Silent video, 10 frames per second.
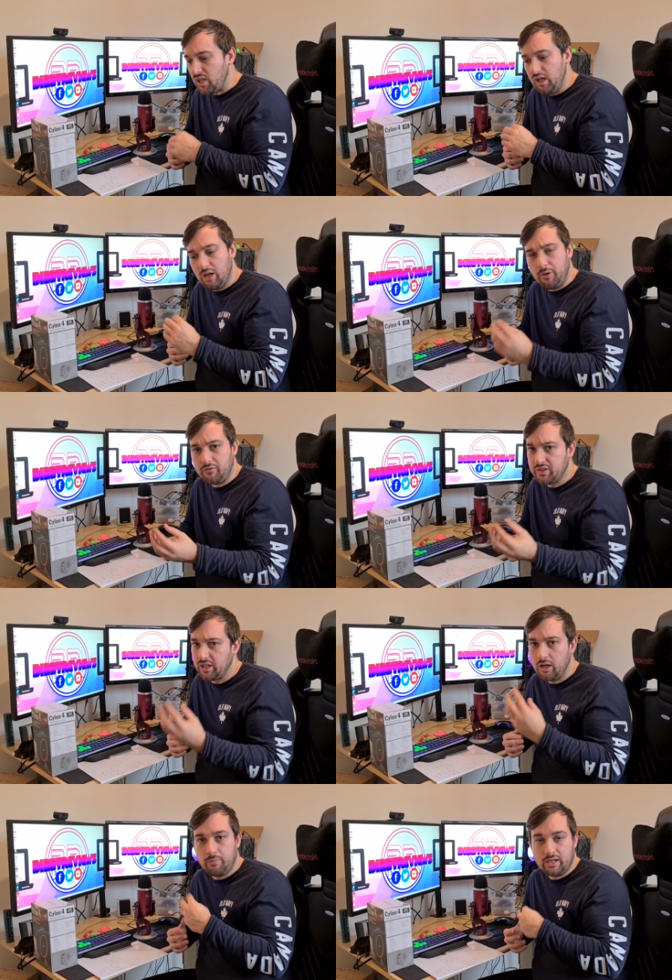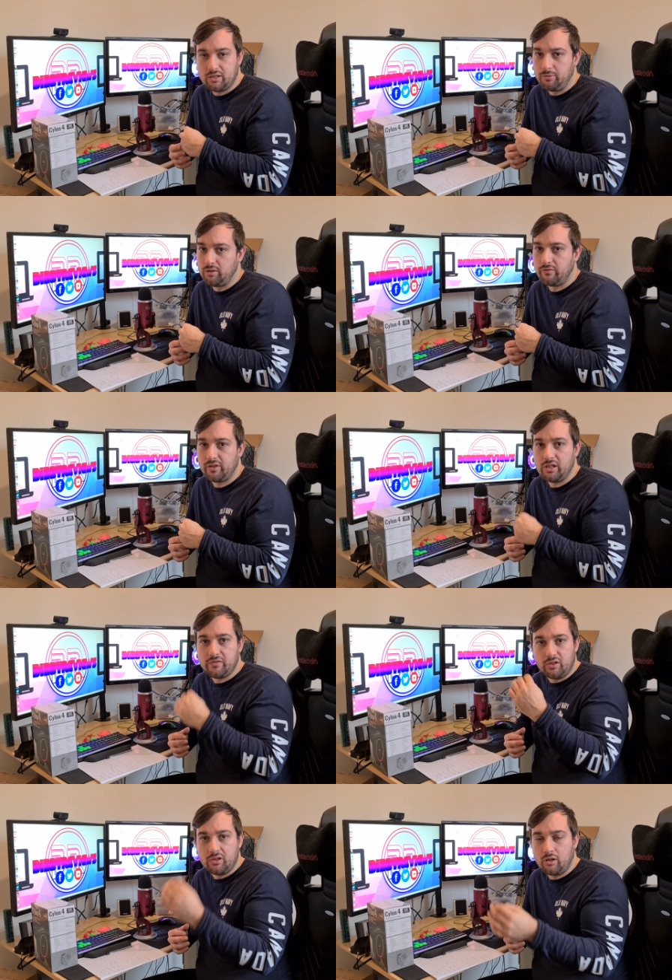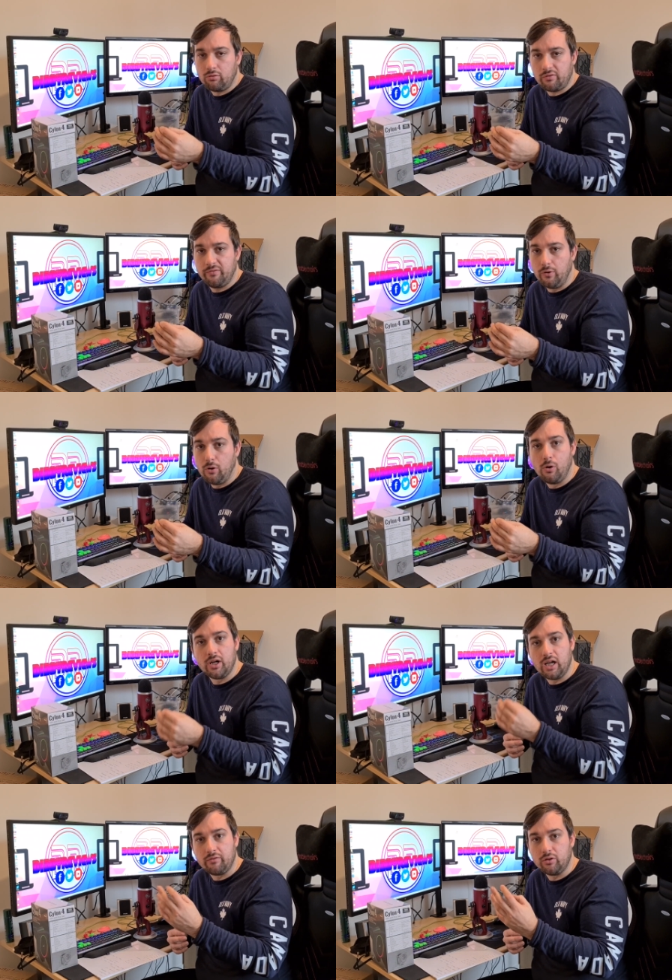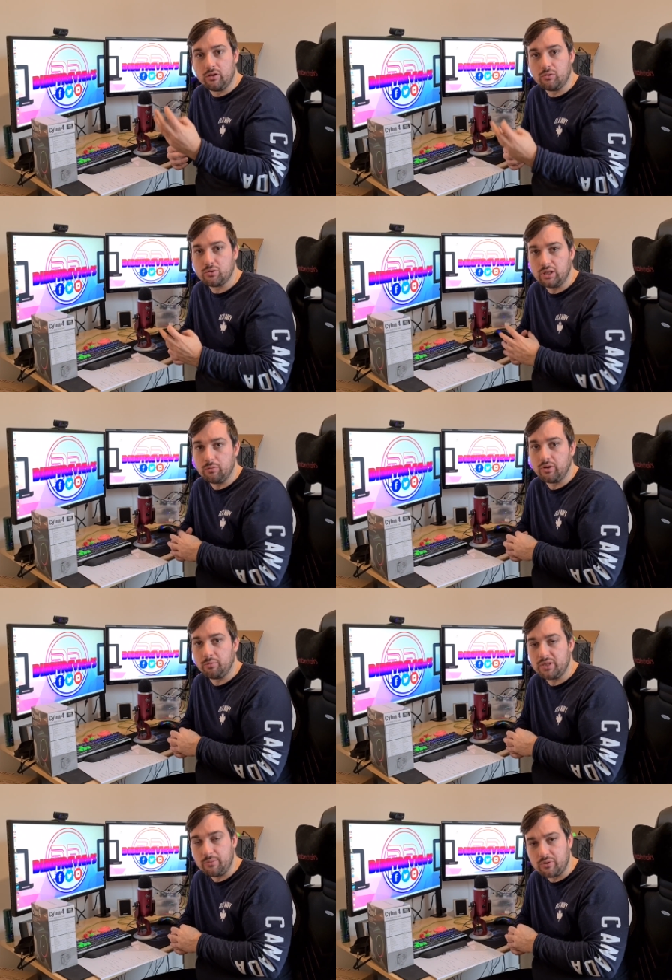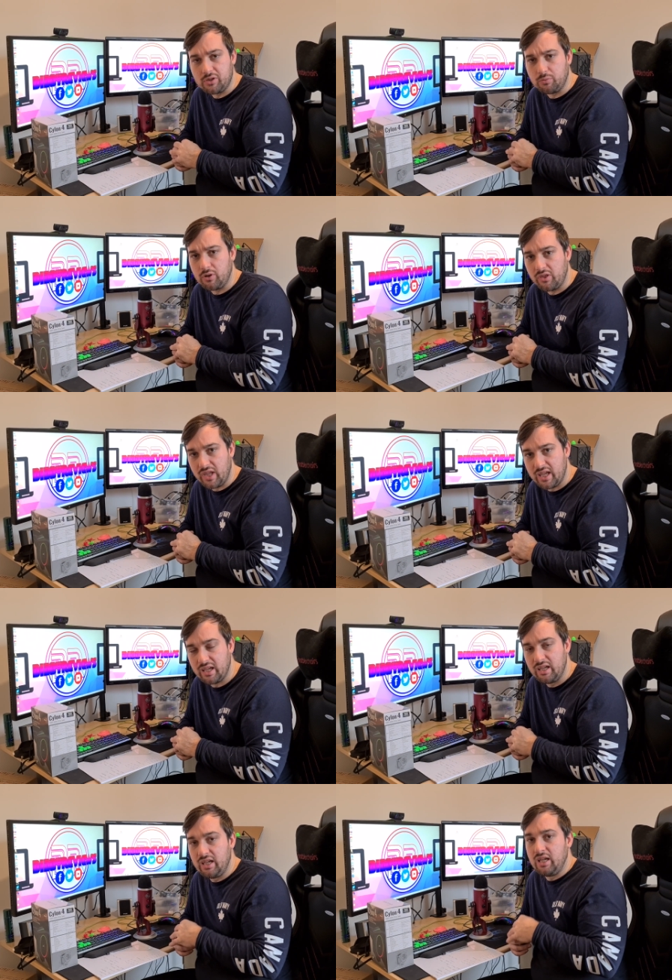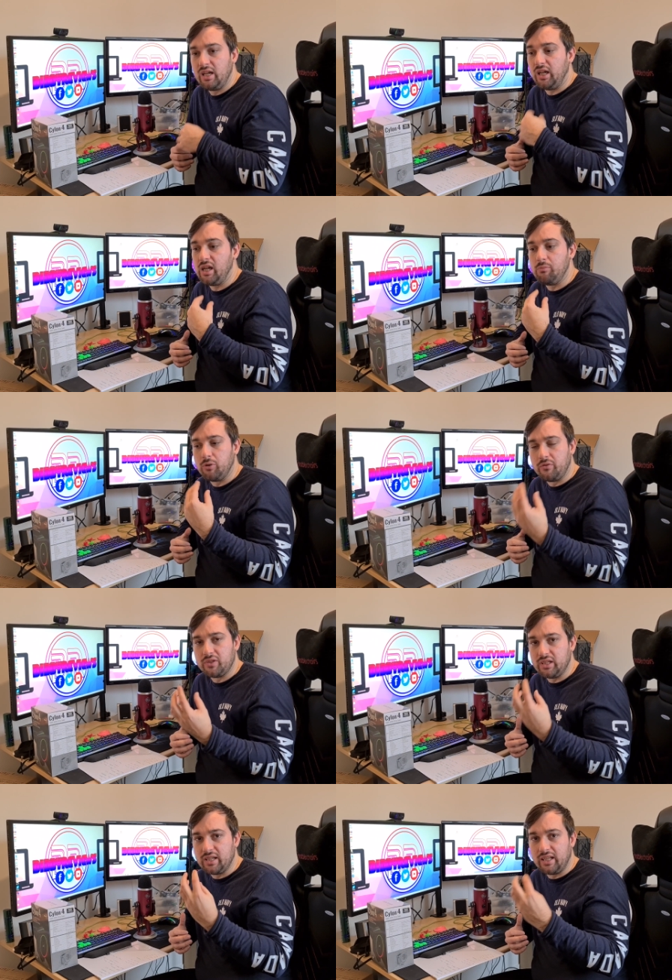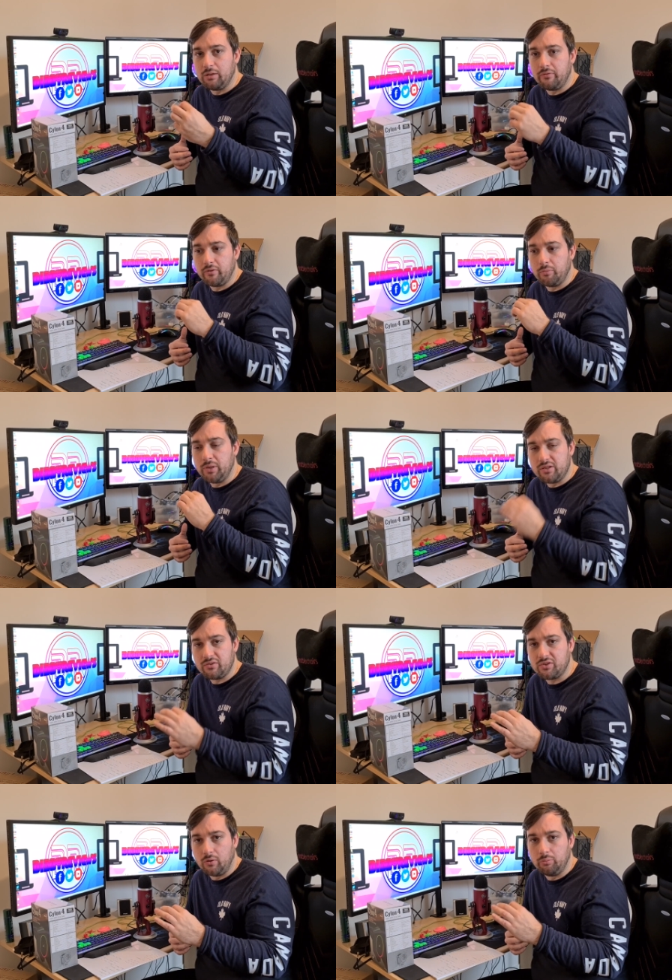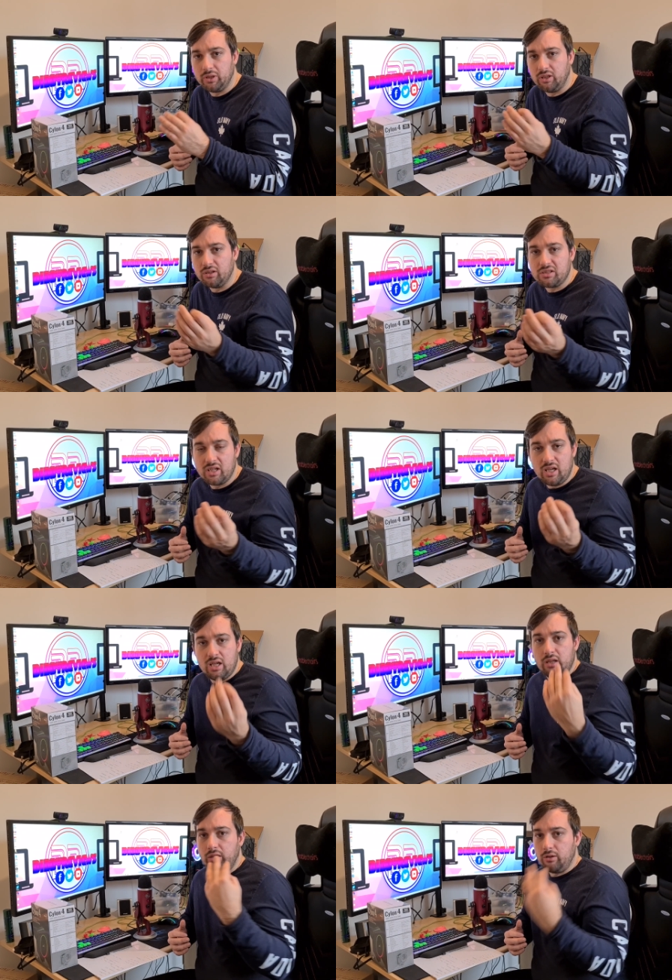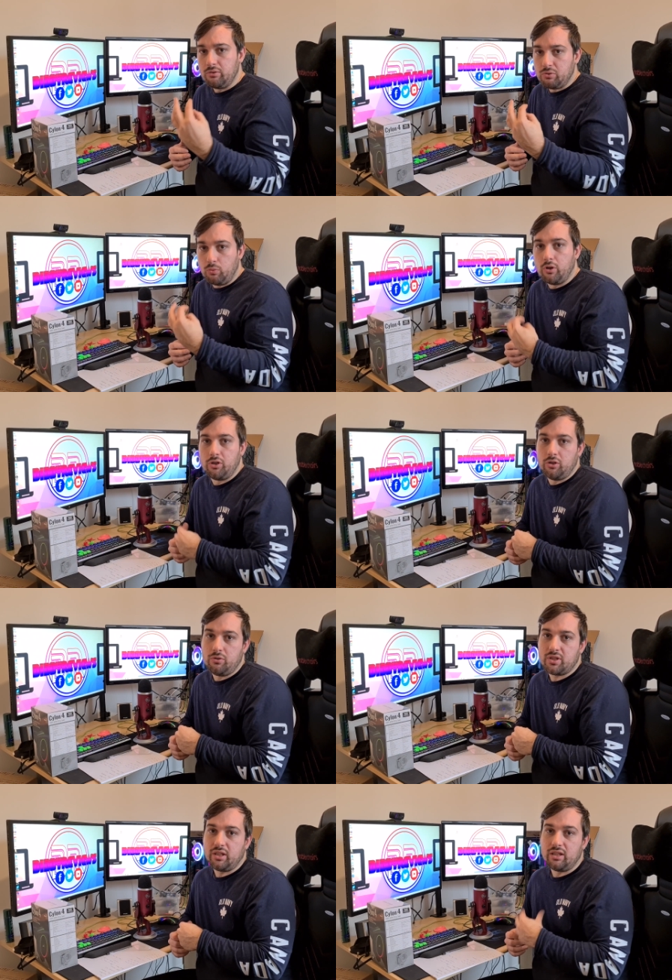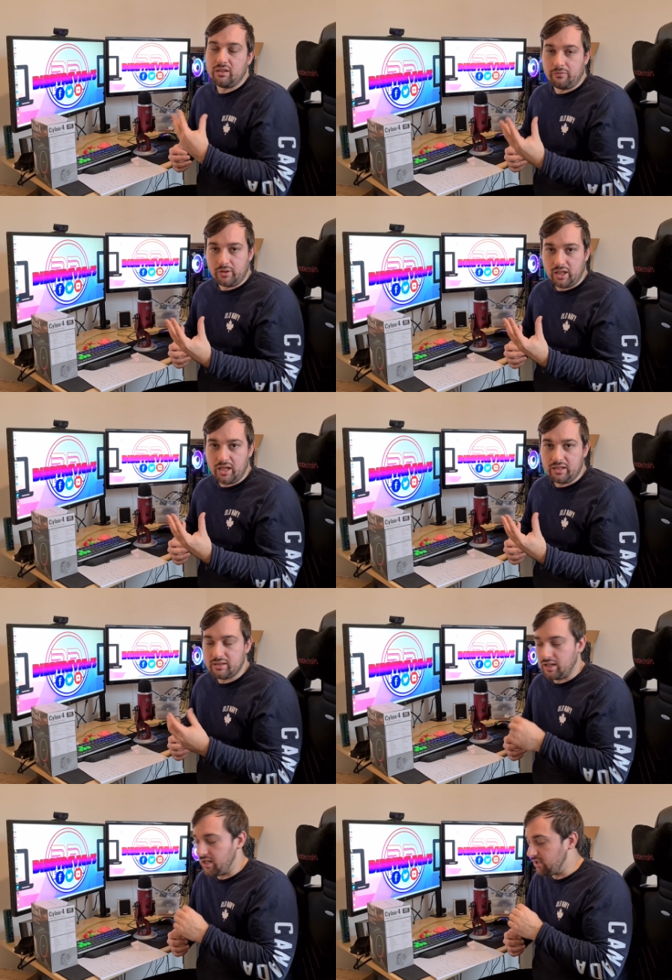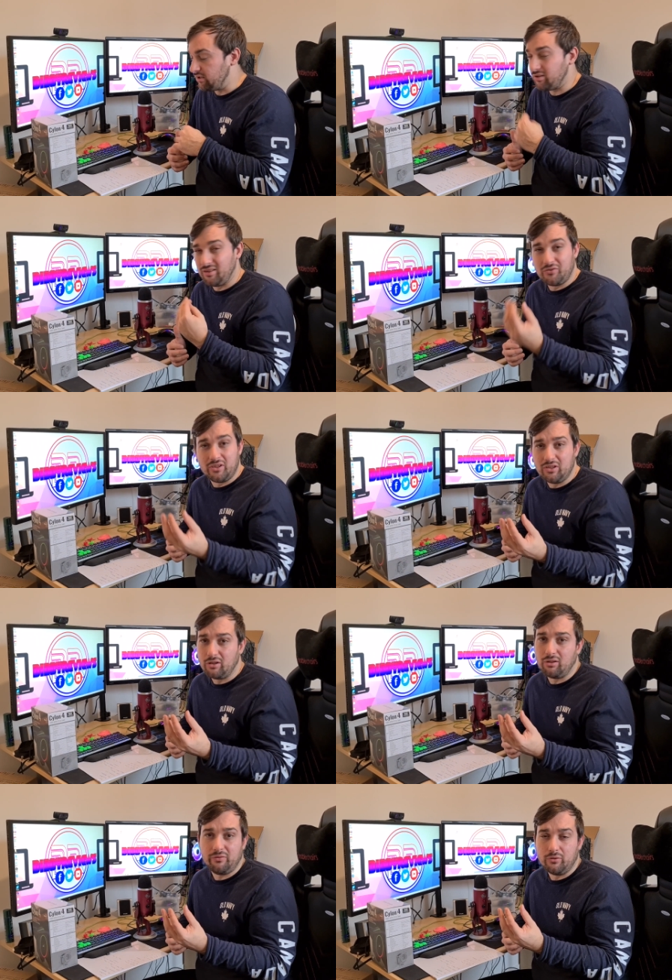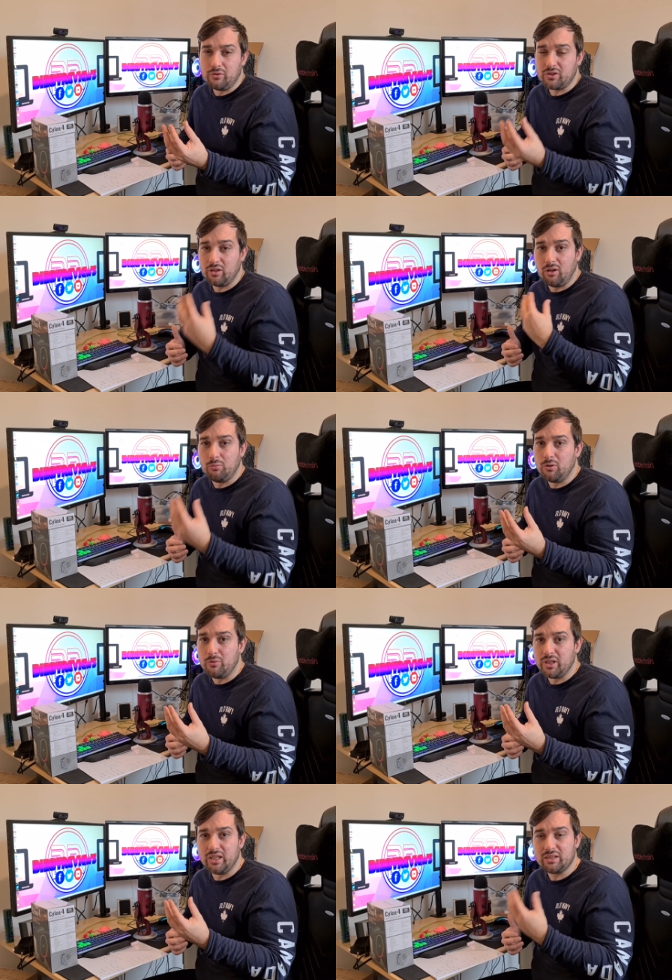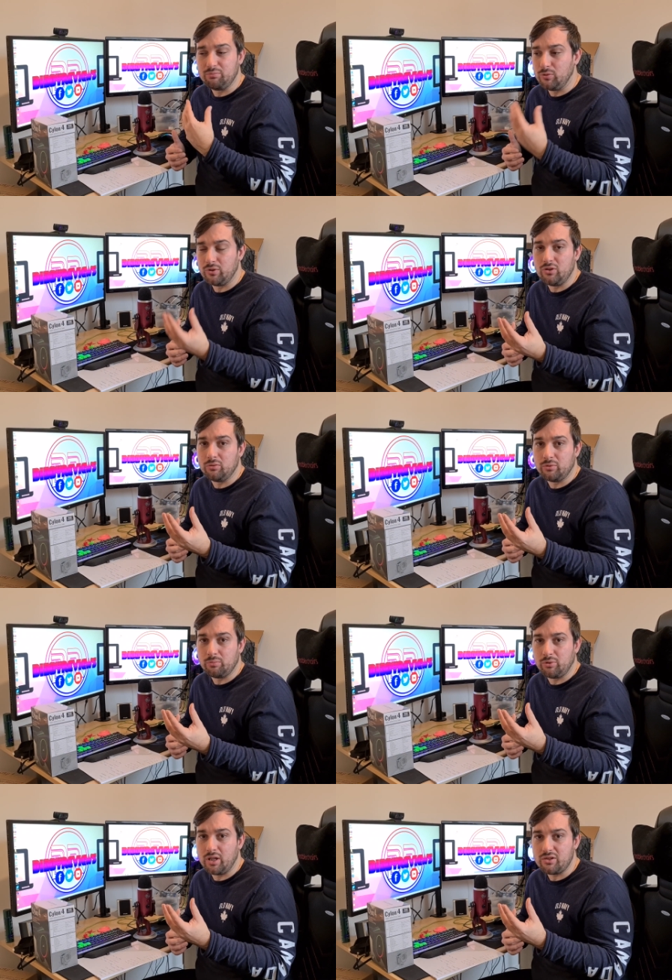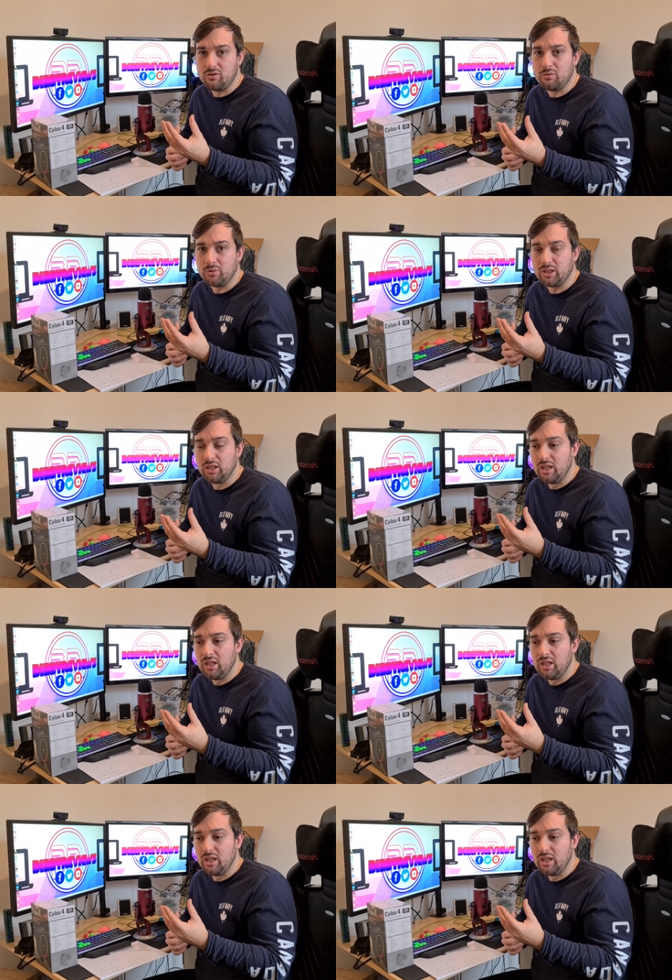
Um, obviously go back to my other videos for the Dark Rock 4 and have a look at see what the potentials were there. Um, but obviously take that with a pinch of salt because those were used in a different case and obviously the Dora 4 is a lot more money, it's more than double the price normally